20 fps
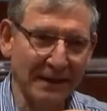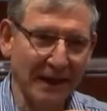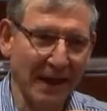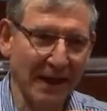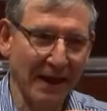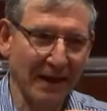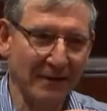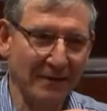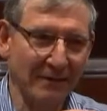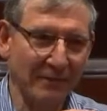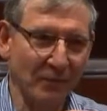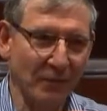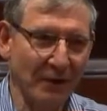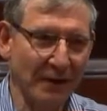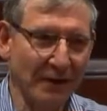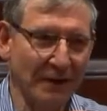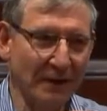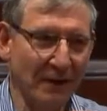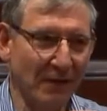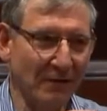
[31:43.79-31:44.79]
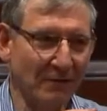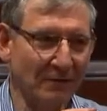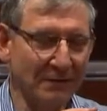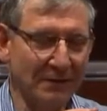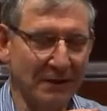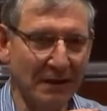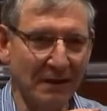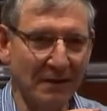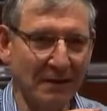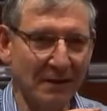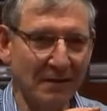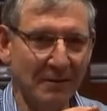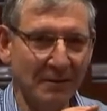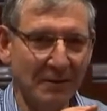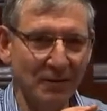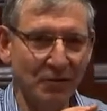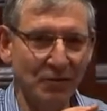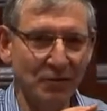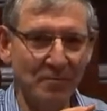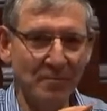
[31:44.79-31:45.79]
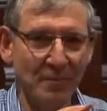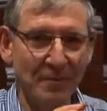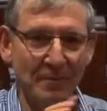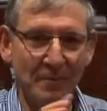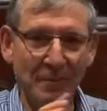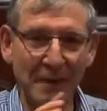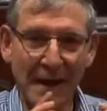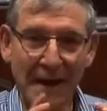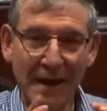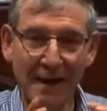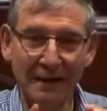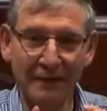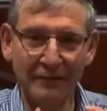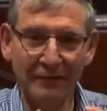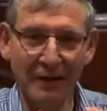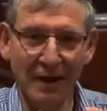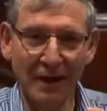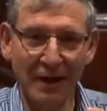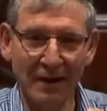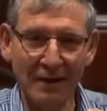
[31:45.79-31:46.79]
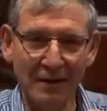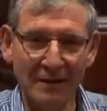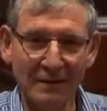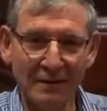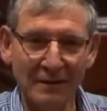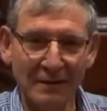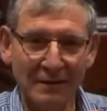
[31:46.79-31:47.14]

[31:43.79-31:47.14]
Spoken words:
Can we alter human behaviour